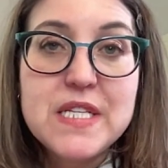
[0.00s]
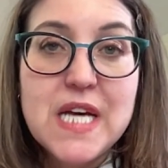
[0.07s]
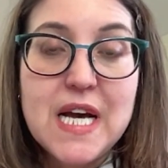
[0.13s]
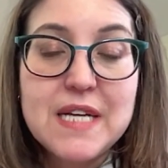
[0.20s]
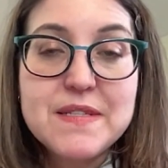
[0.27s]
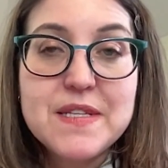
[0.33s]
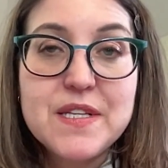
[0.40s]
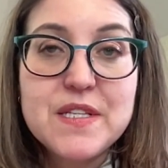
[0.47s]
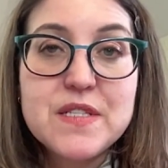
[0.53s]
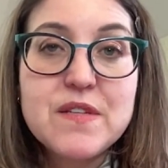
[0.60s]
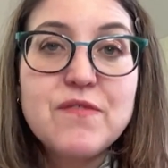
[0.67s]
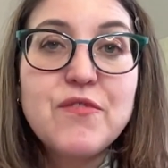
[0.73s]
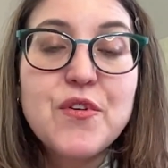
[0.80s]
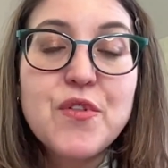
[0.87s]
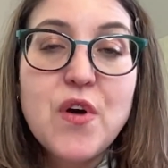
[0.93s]
taxes
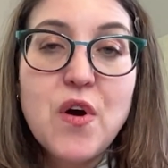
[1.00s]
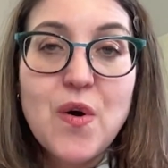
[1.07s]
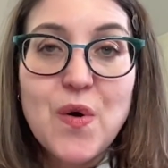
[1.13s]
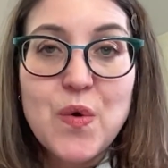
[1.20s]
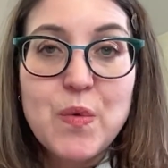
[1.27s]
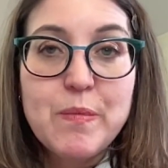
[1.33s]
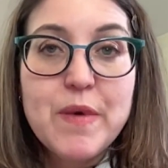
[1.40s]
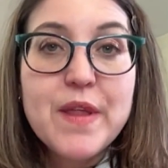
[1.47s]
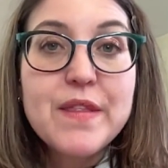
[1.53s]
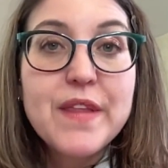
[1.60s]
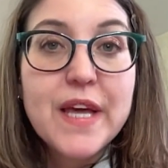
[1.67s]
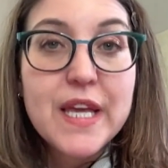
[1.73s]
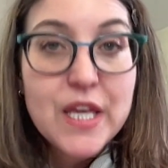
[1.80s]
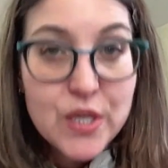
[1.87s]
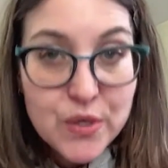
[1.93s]
for the home
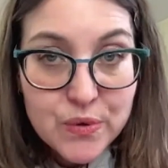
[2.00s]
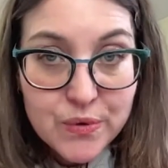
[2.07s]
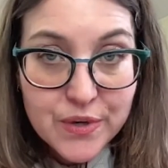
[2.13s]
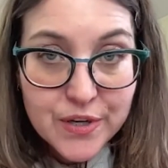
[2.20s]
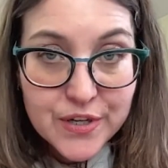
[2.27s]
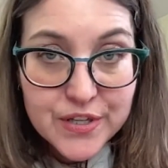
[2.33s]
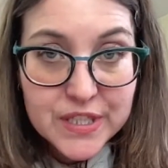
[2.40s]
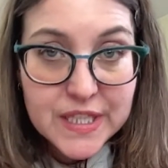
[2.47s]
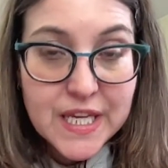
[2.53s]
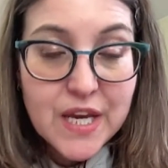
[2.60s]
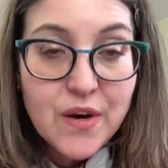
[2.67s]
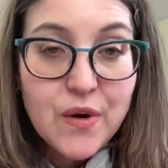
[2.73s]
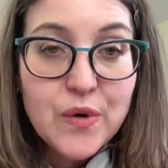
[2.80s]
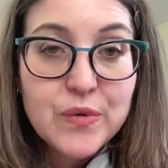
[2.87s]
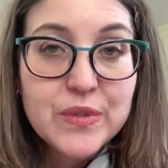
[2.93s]
that you currently
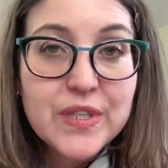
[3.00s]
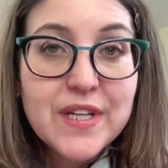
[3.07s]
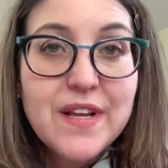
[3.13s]
own.